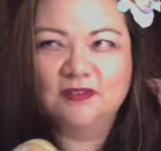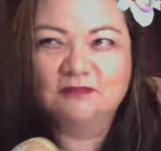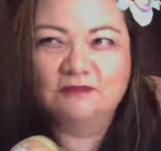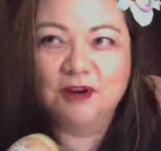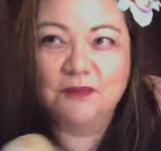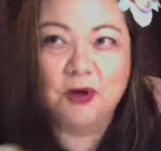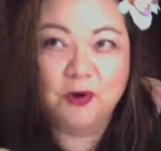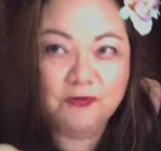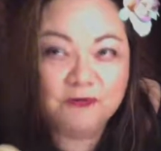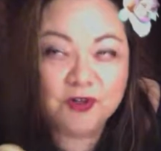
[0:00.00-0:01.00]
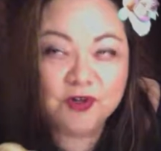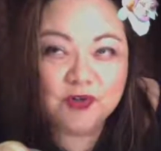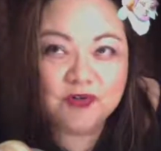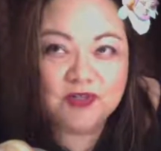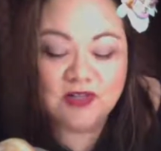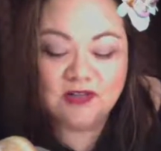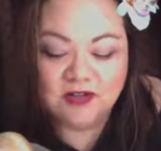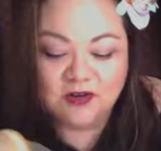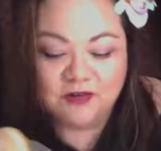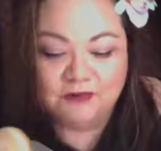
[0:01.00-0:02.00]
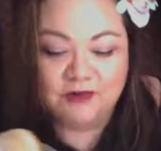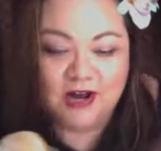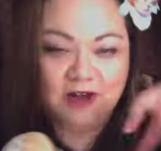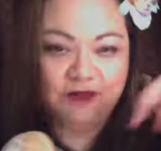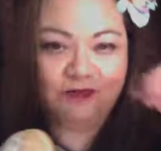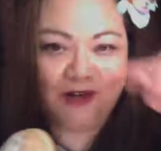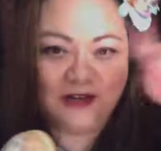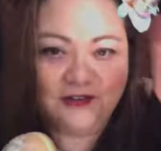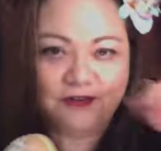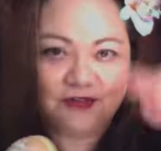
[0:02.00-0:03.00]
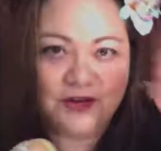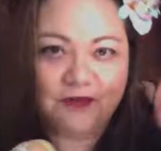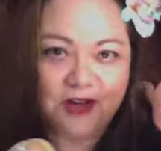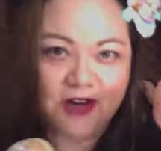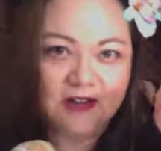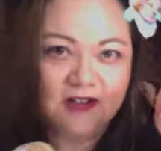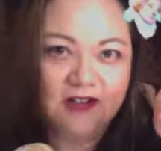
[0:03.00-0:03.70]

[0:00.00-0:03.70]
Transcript: from Whole Foods, you know, the round regular donut